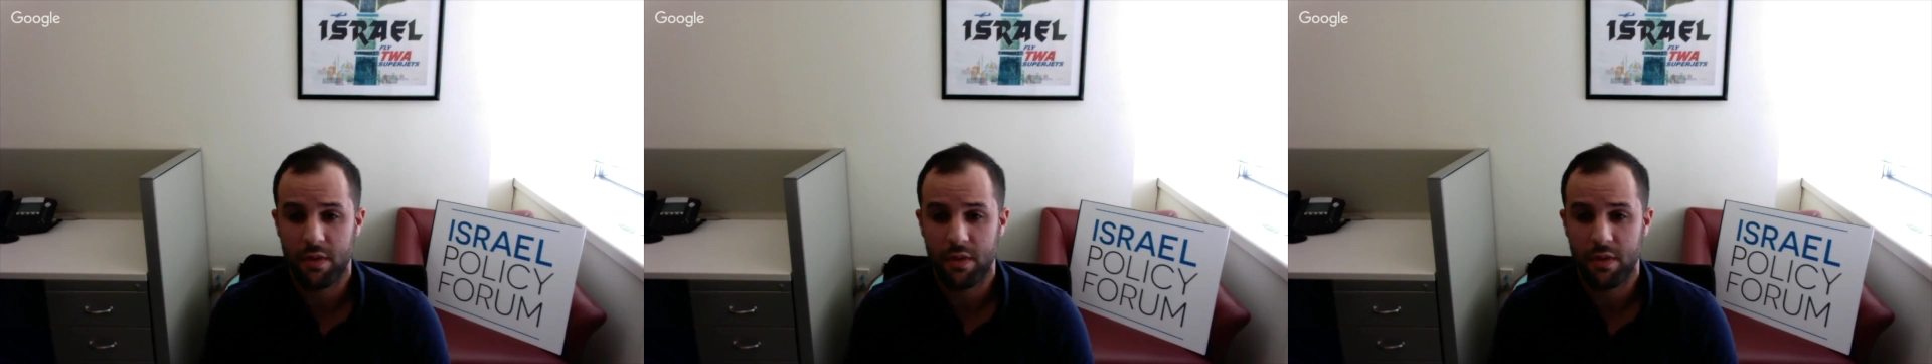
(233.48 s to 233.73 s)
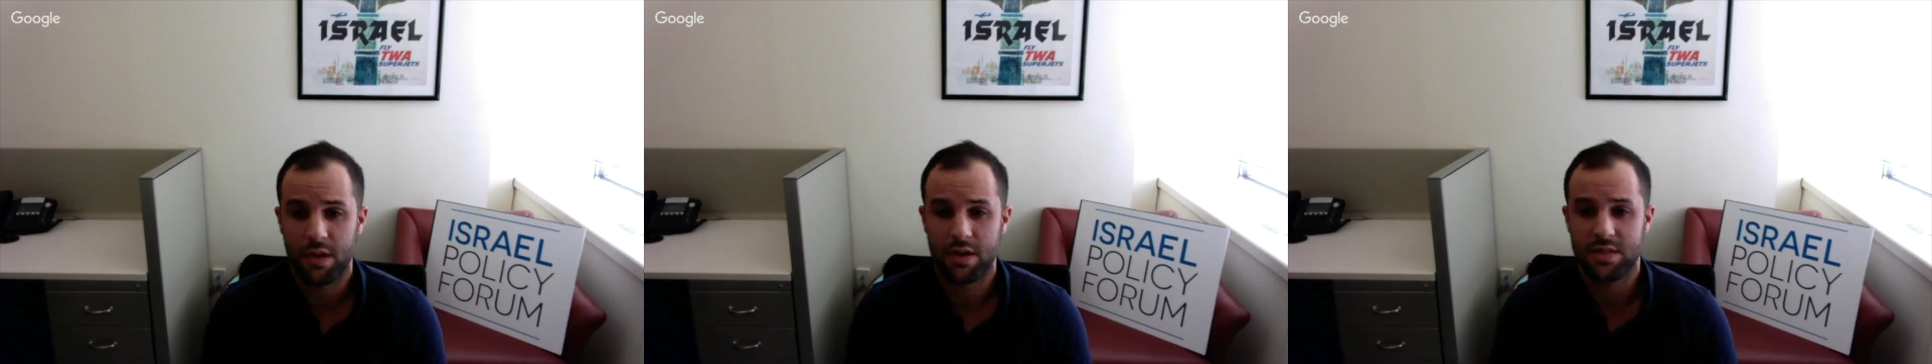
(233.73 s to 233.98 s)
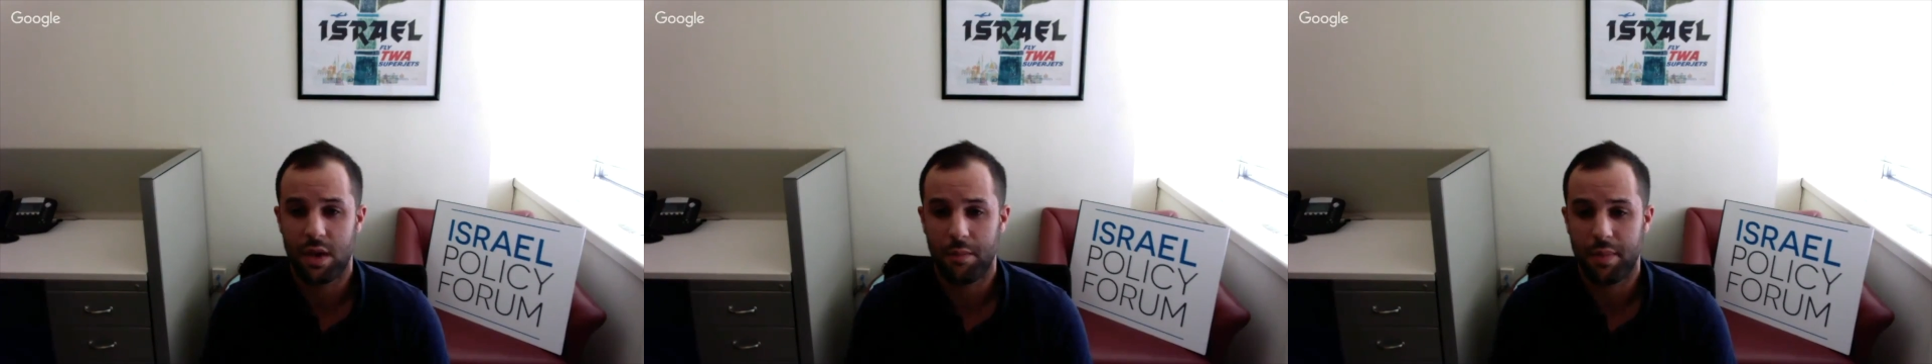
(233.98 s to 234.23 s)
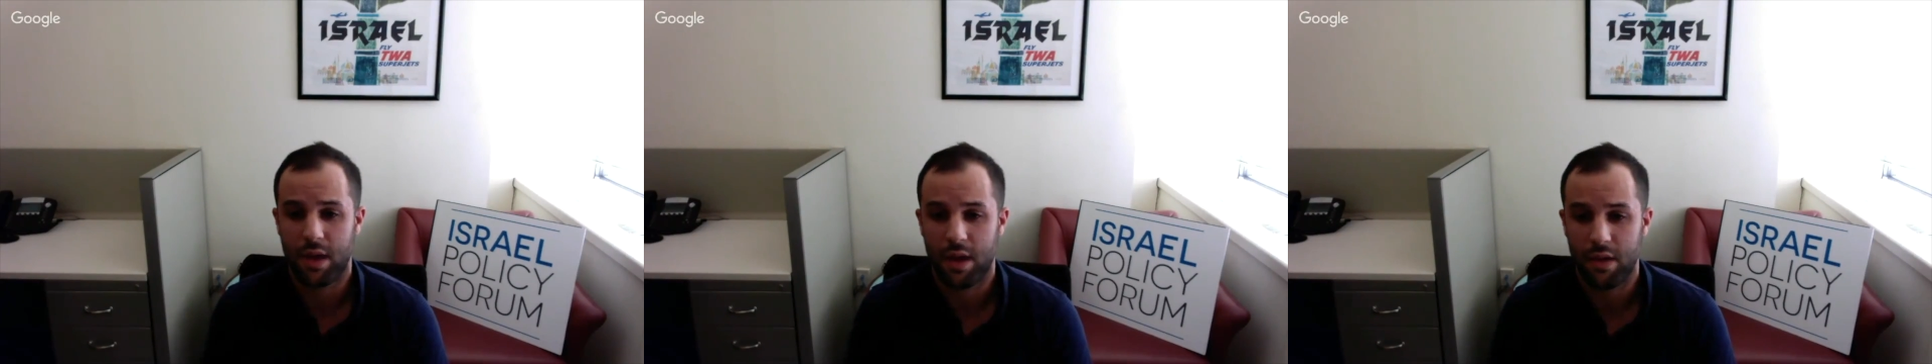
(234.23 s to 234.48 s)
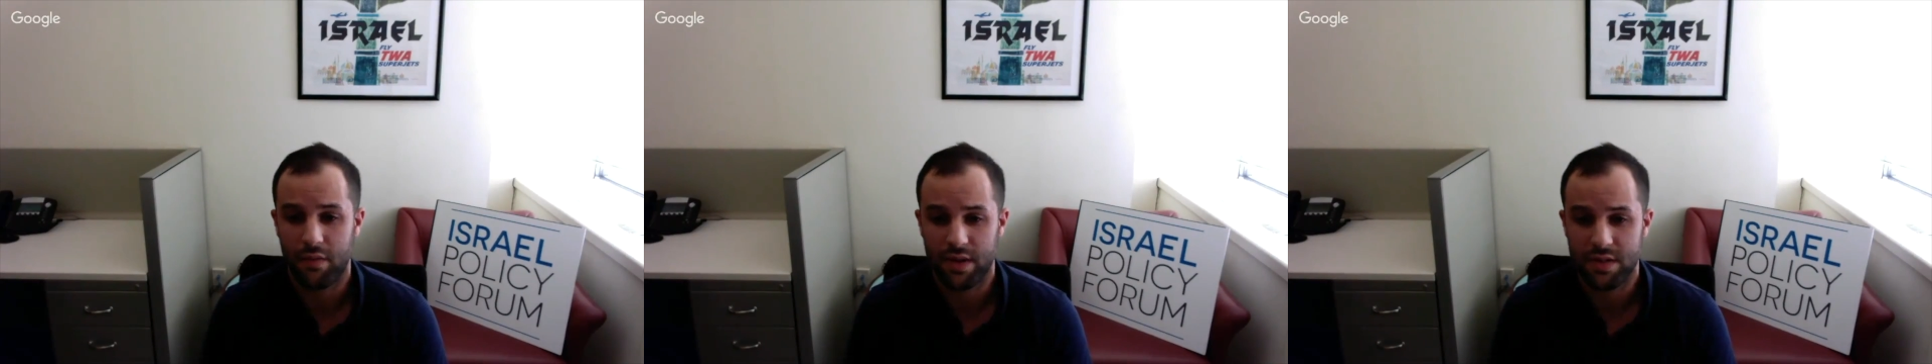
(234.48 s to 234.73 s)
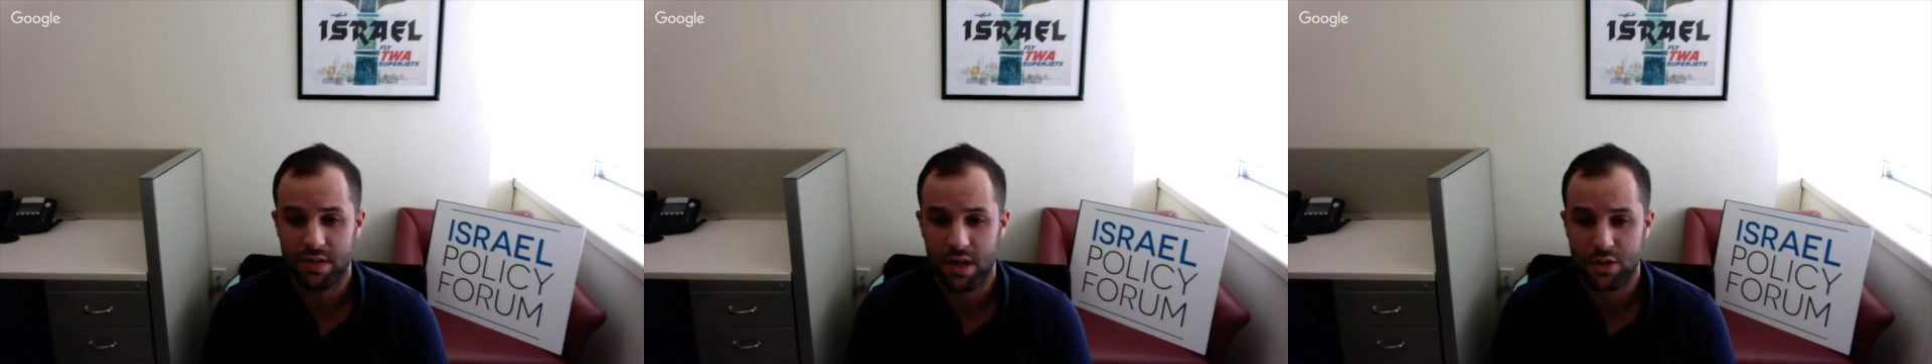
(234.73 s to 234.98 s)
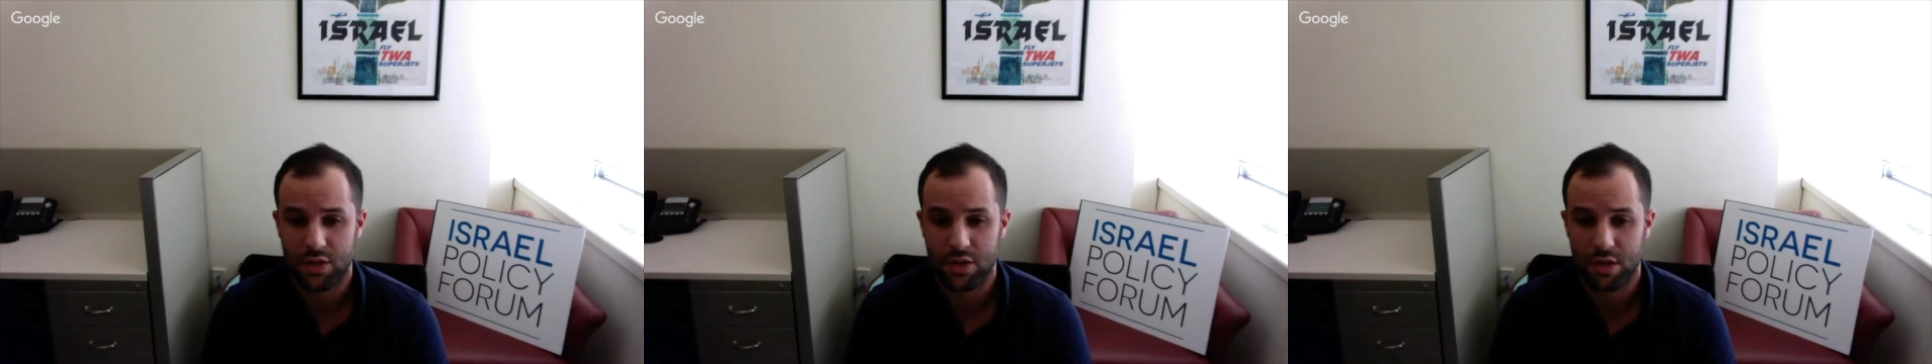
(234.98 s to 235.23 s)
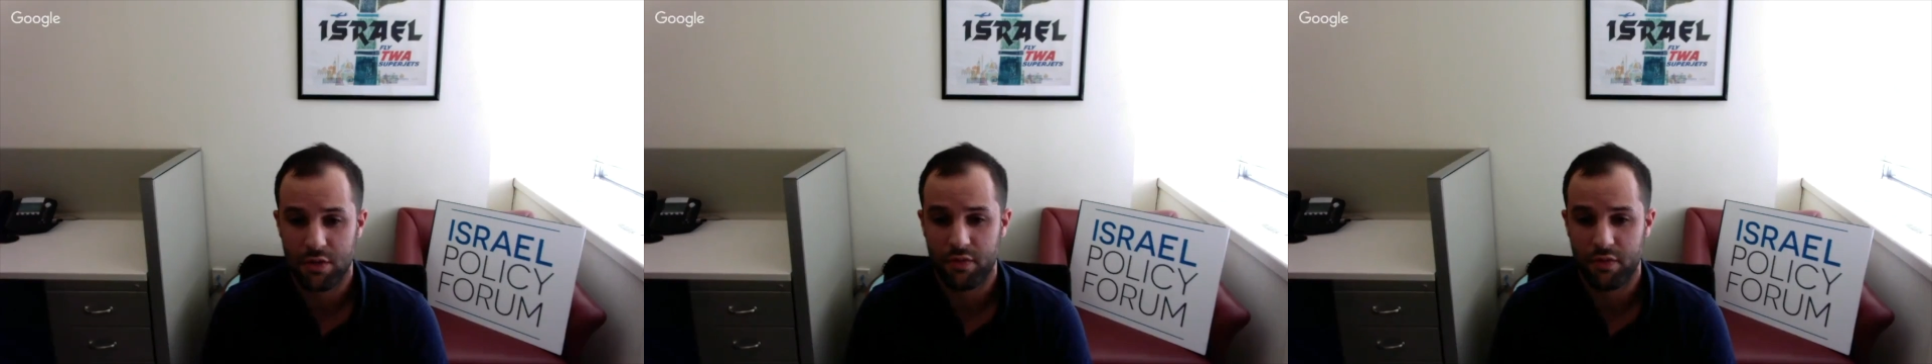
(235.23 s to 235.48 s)
something of this nature
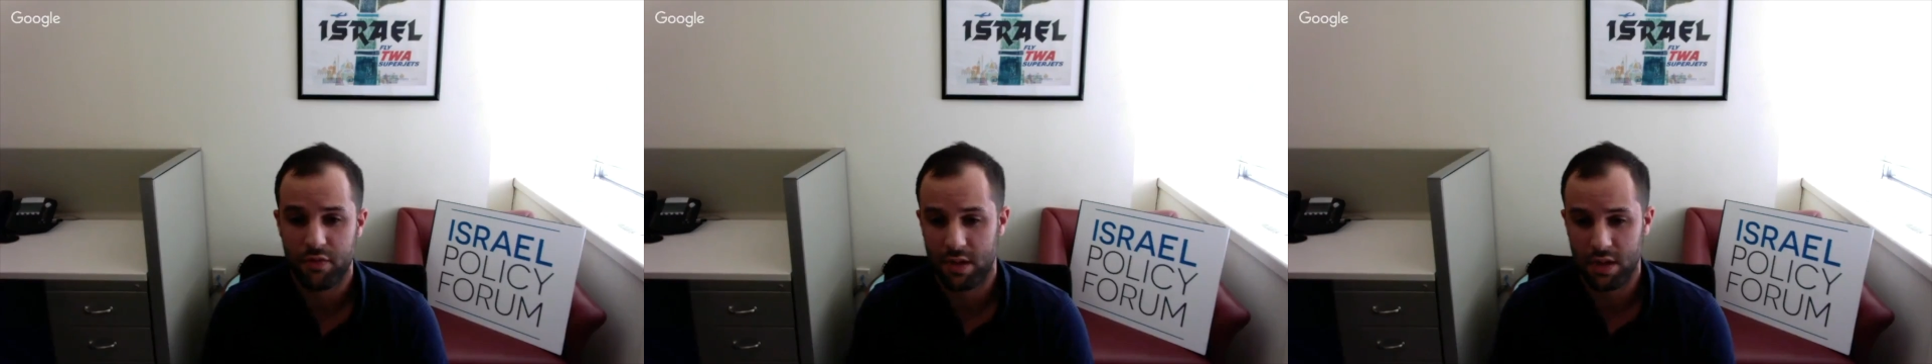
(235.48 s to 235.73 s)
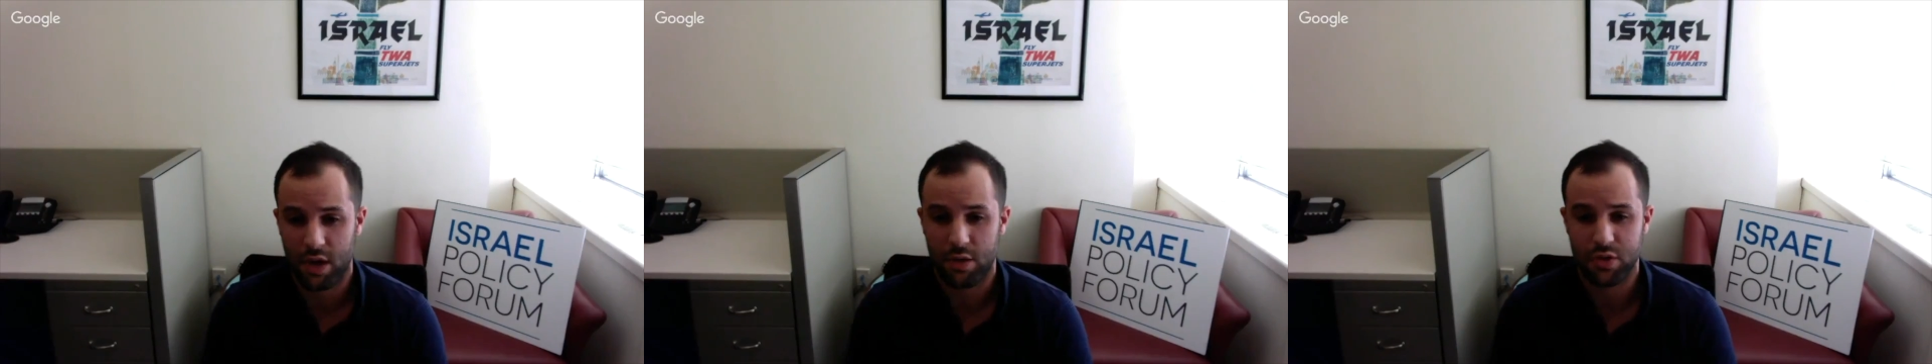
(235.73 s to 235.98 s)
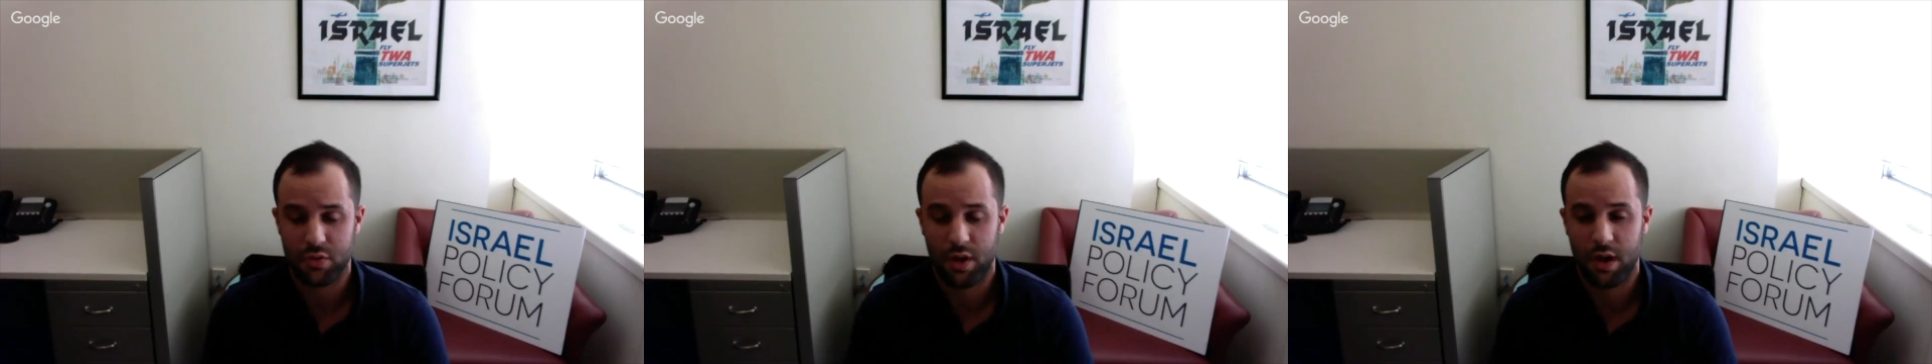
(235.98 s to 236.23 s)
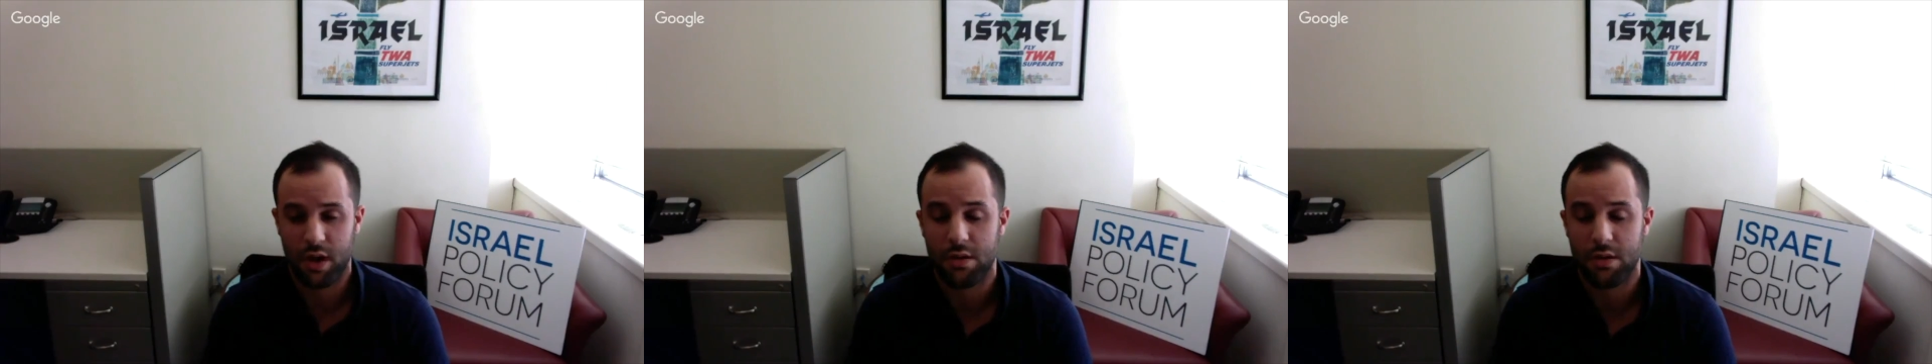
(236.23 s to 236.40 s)
from Netanyahu's right